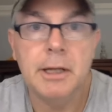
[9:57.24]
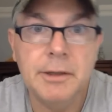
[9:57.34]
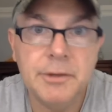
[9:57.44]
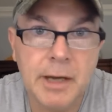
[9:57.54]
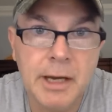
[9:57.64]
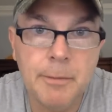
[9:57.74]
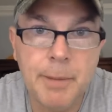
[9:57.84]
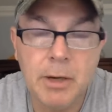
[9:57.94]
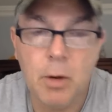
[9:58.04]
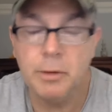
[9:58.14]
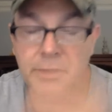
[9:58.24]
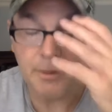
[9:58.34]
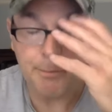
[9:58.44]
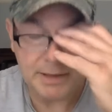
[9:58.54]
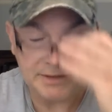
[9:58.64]
Again, these are independent
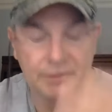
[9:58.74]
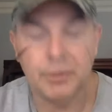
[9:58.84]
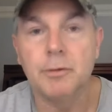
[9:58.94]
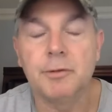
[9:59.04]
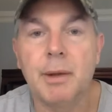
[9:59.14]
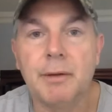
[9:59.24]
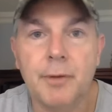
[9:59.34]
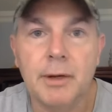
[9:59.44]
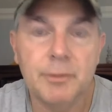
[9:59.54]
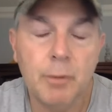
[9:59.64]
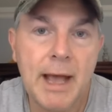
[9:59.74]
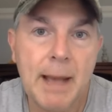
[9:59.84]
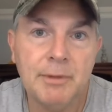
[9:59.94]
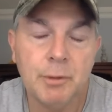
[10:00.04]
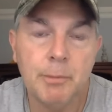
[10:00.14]
owners. These are business owners, my friends.
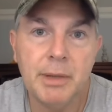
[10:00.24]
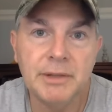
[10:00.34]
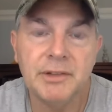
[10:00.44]
What happens when